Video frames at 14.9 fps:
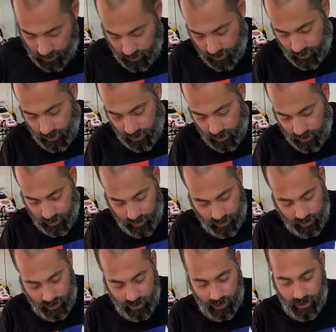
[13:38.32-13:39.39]
Yeah,
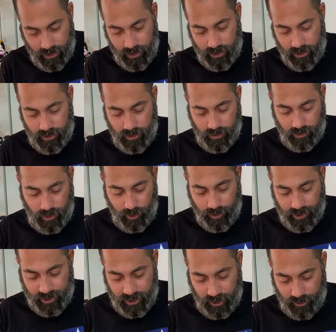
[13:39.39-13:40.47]
the rubber
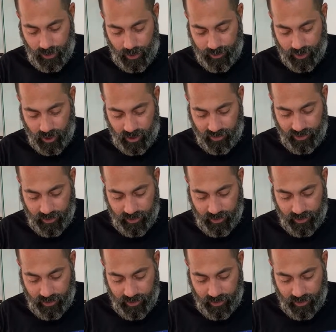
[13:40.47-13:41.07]
seal popped off.